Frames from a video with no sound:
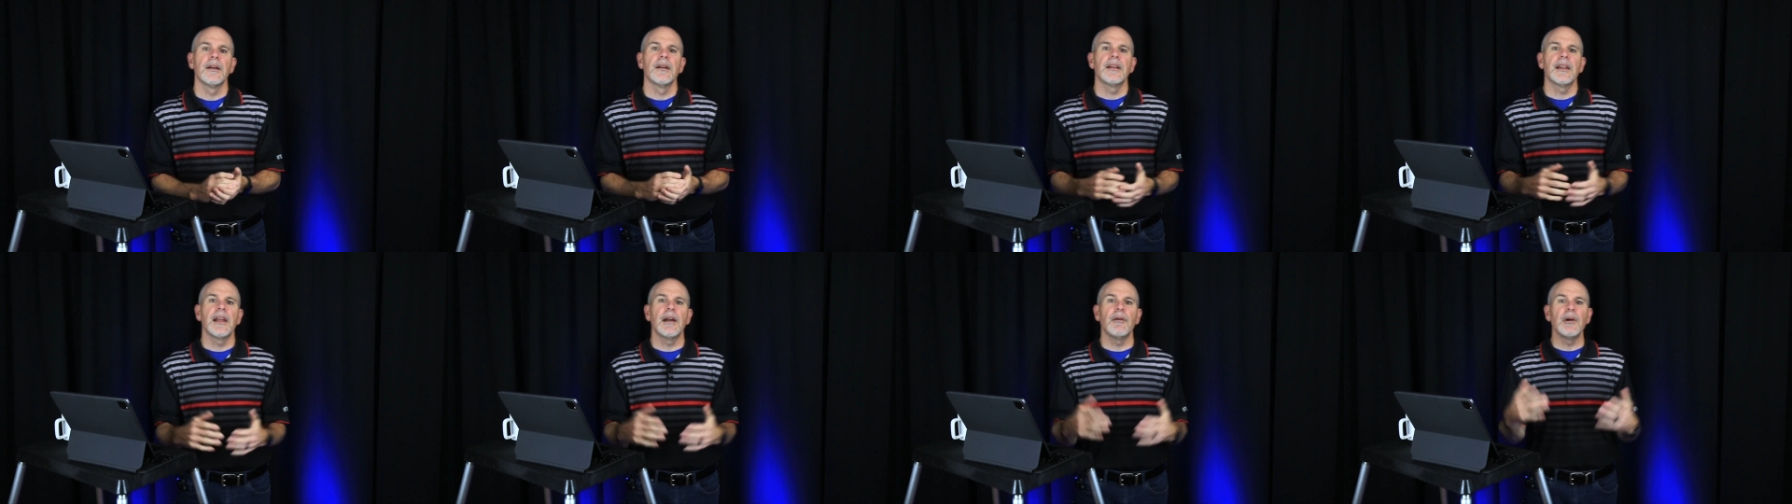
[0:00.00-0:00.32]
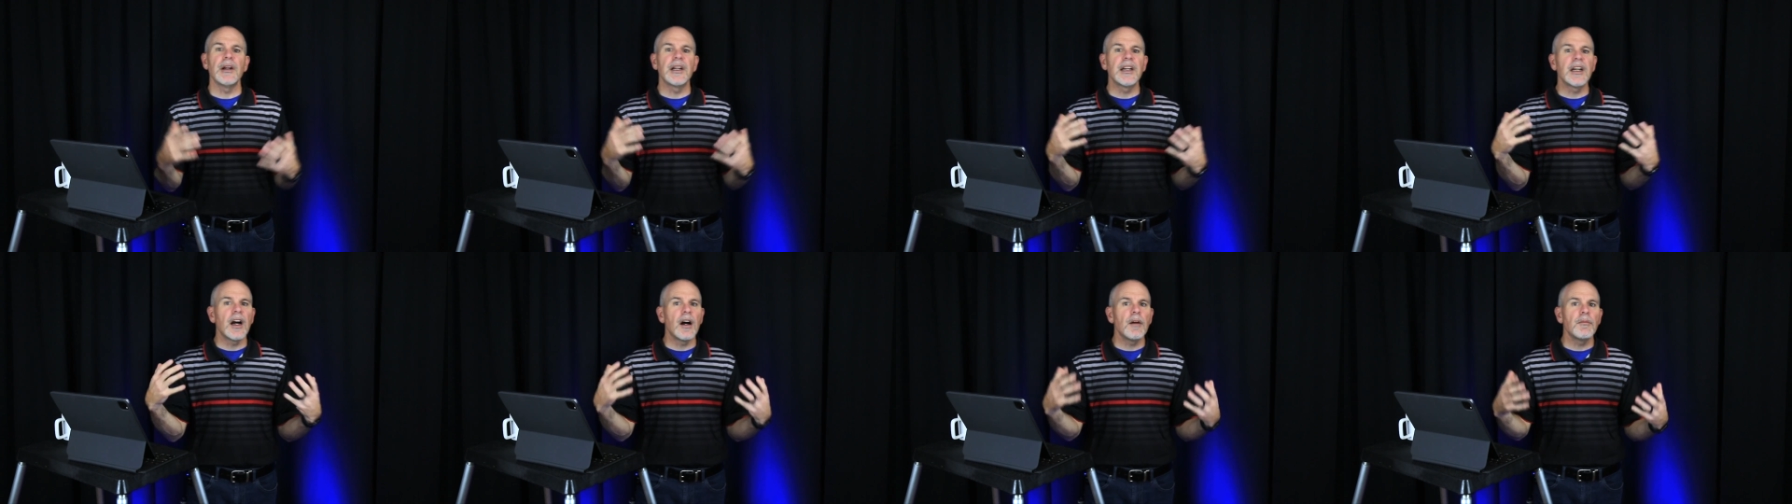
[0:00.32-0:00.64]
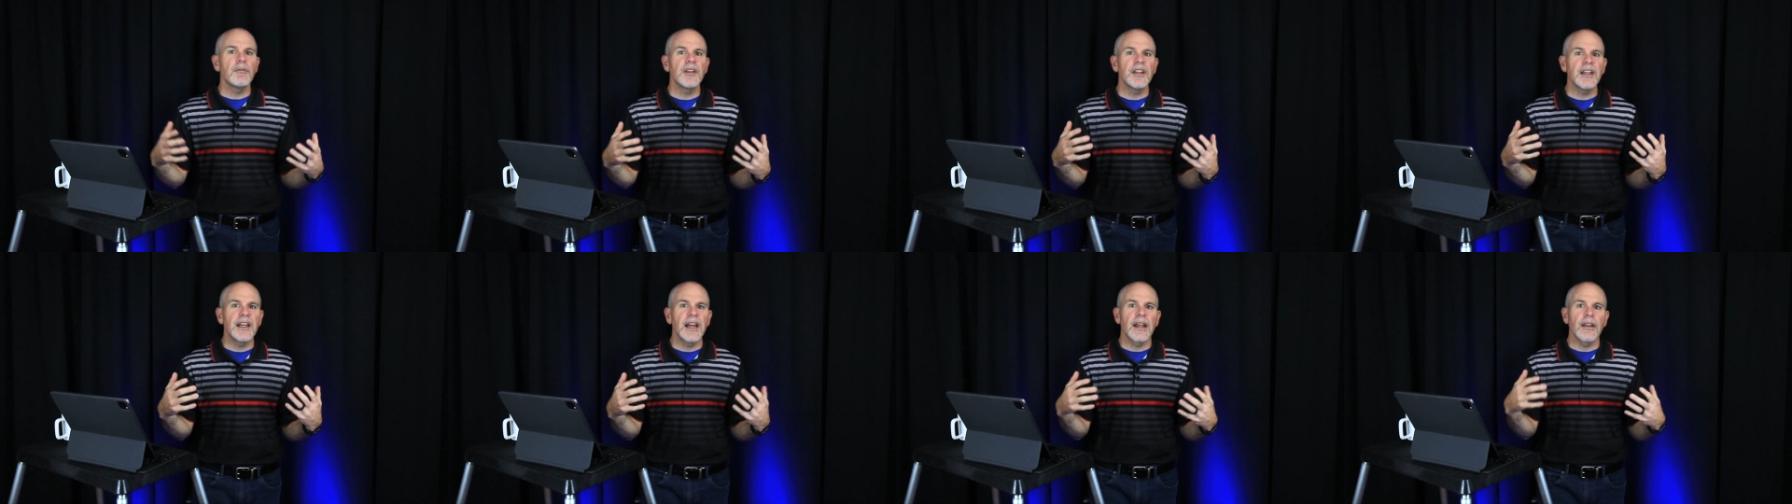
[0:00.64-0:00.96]
They would
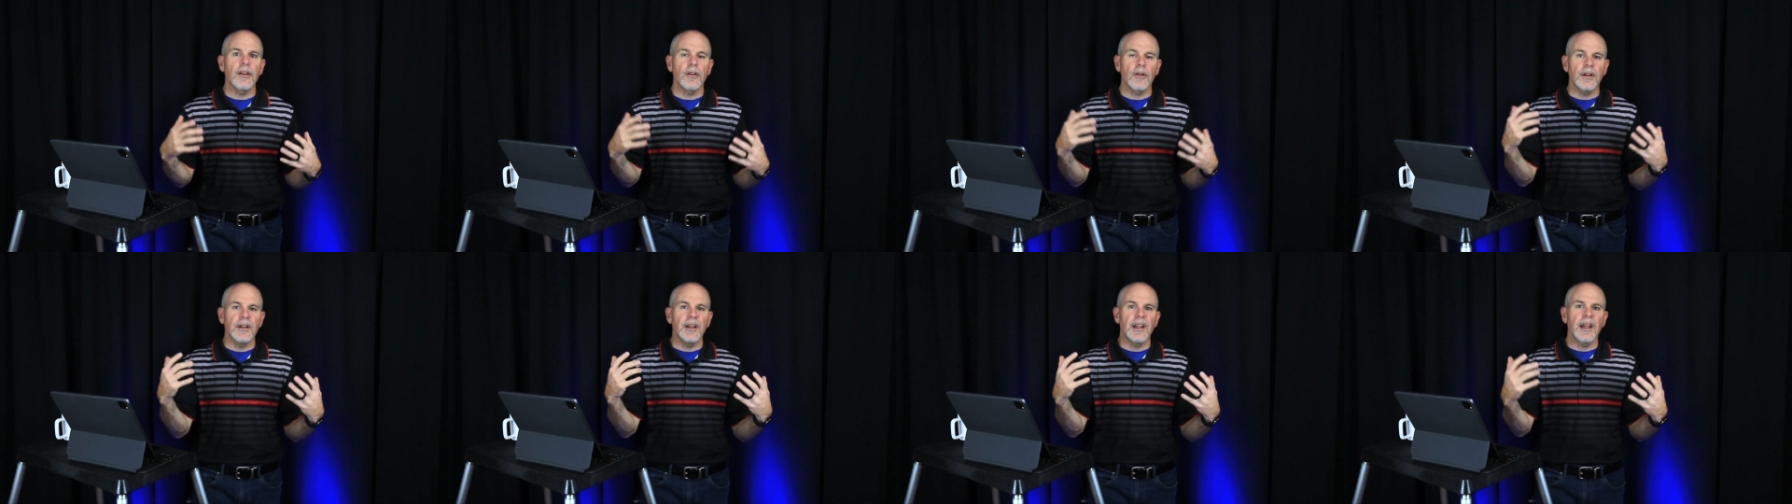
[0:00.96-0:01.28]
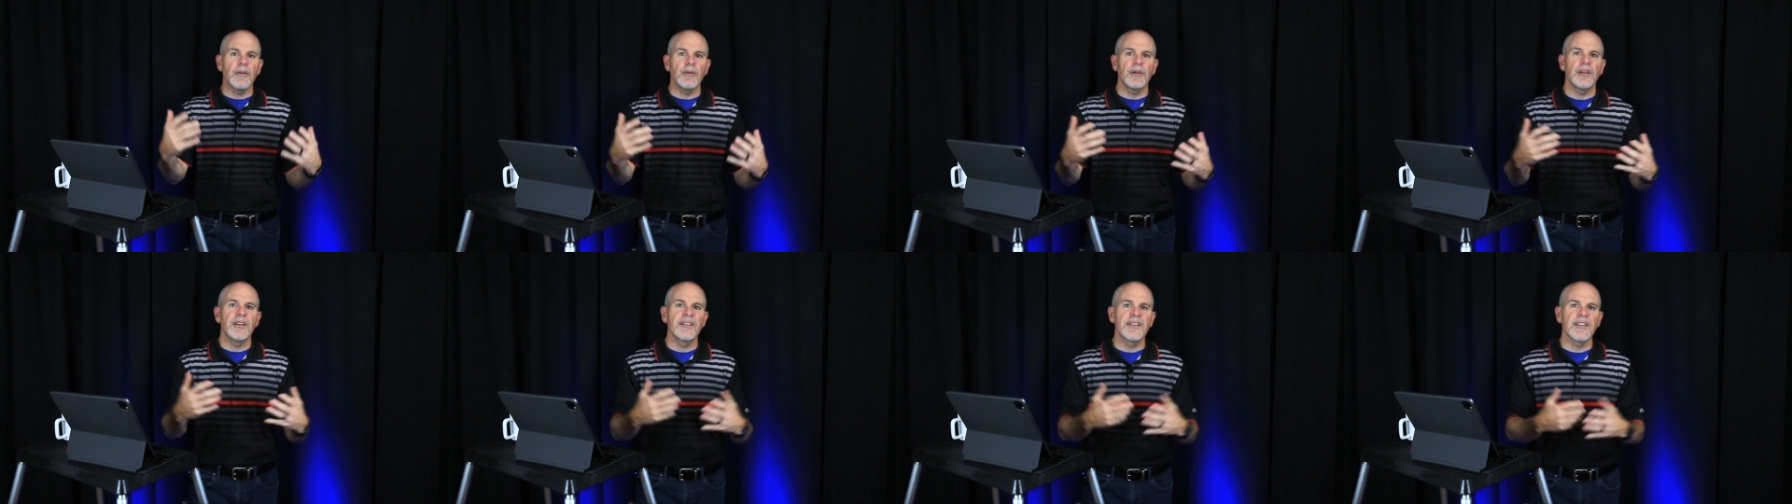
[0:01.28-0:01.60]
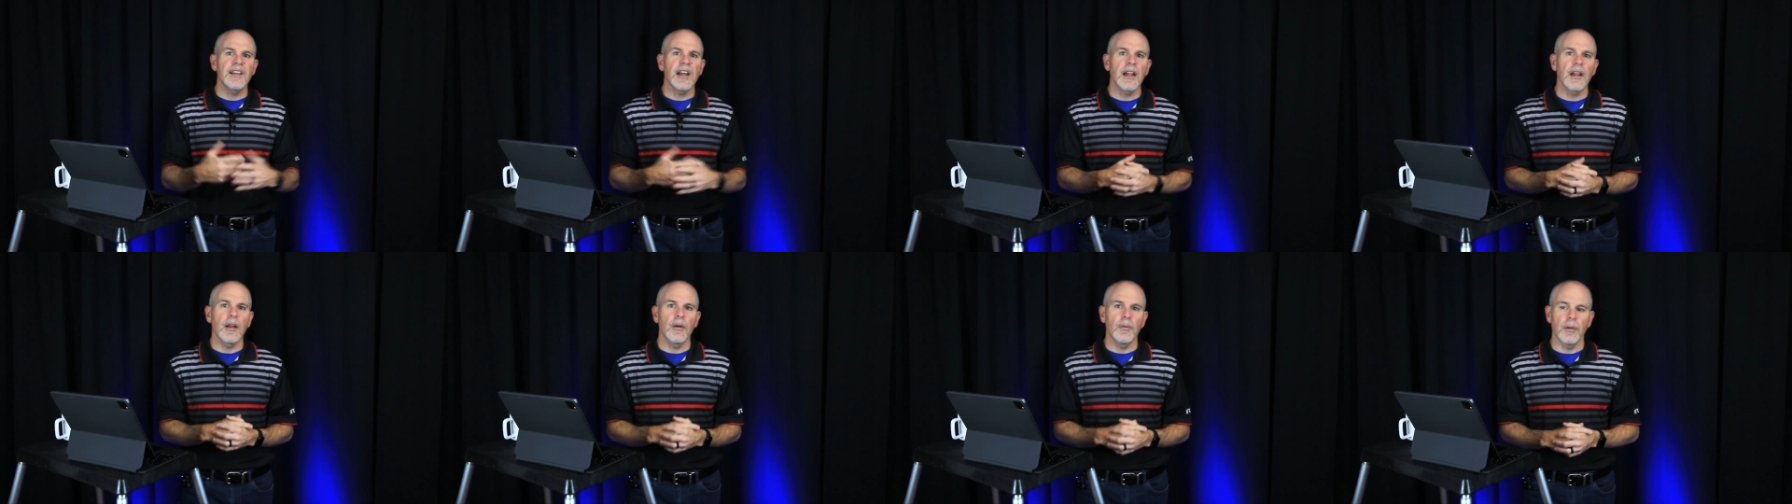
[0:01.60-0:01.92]
come together and they would
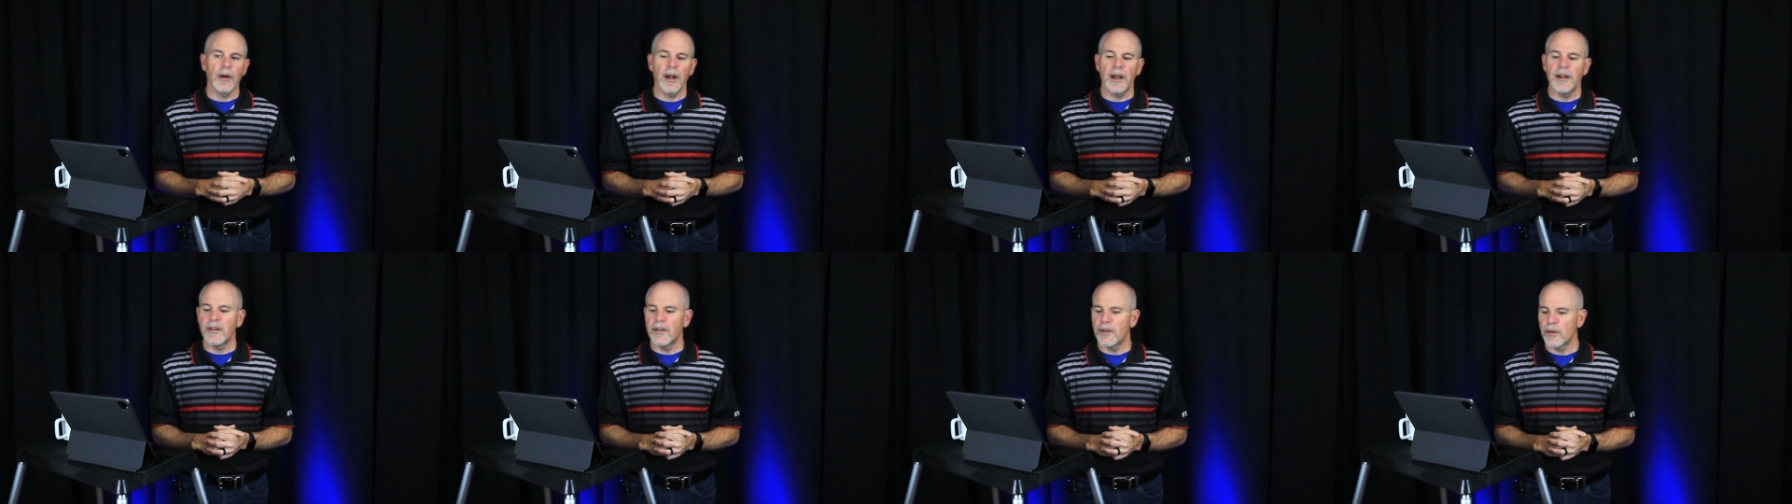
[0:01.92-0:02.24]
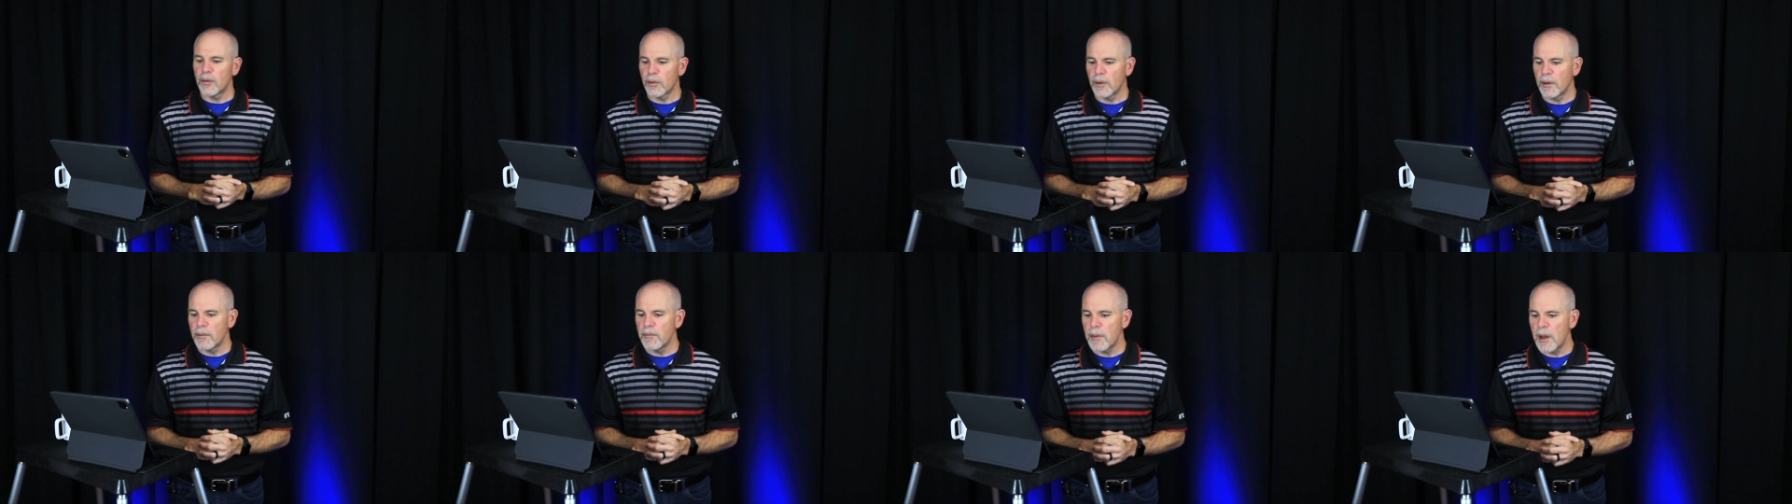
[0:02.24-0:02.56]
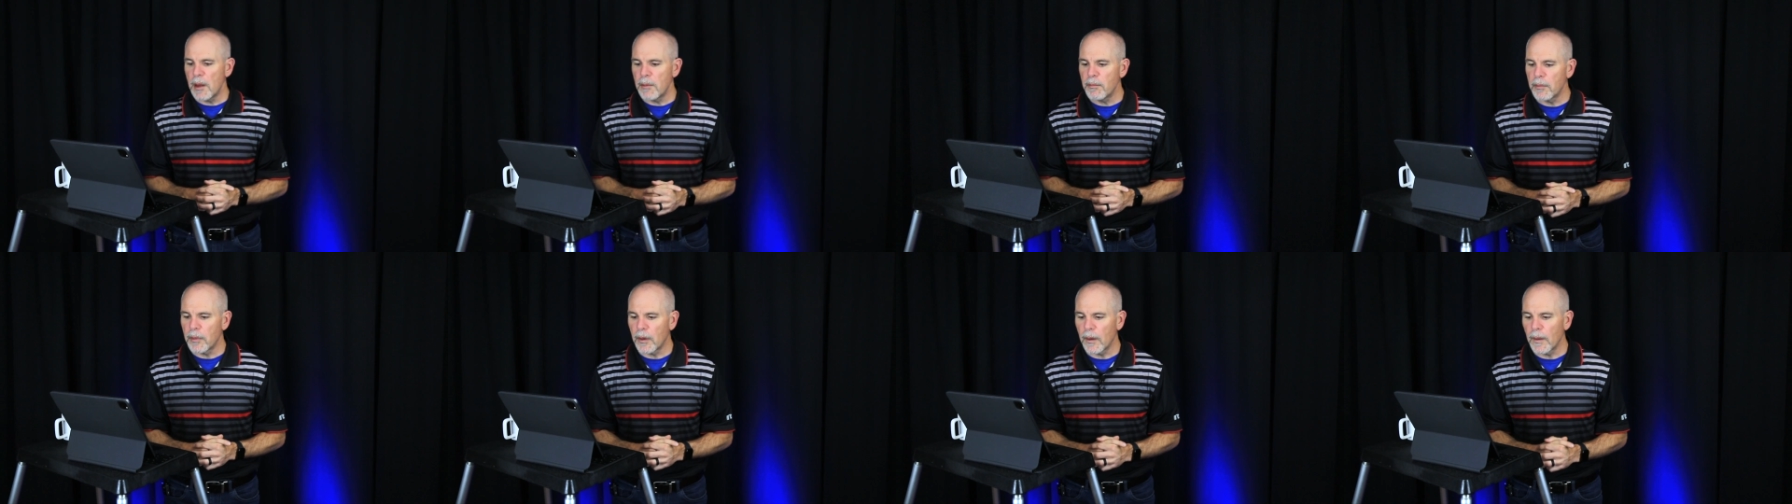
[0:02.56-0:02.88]
celebrate to
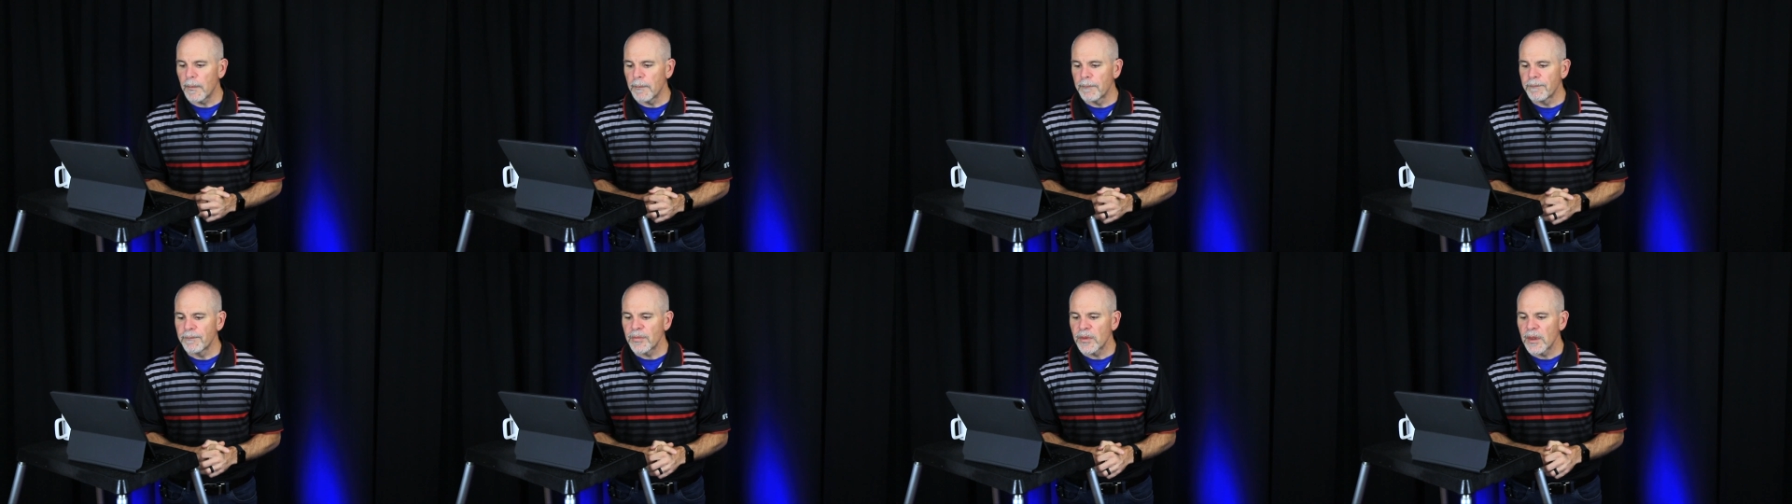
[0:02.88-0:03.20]
remember.